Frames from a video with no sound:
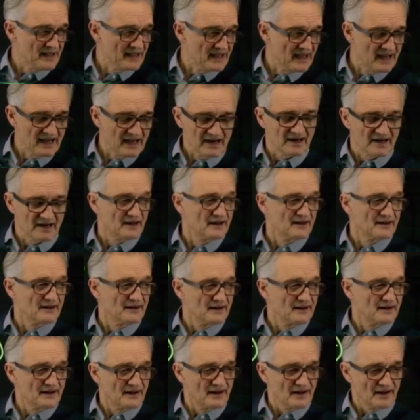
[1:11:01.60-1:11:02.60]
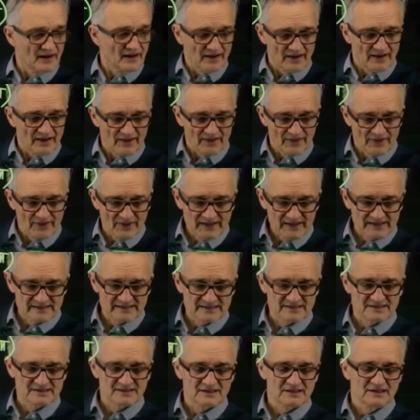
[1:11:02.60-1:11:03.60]
here
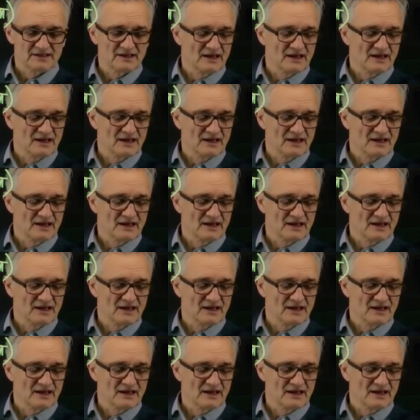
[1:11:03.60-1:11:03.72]
this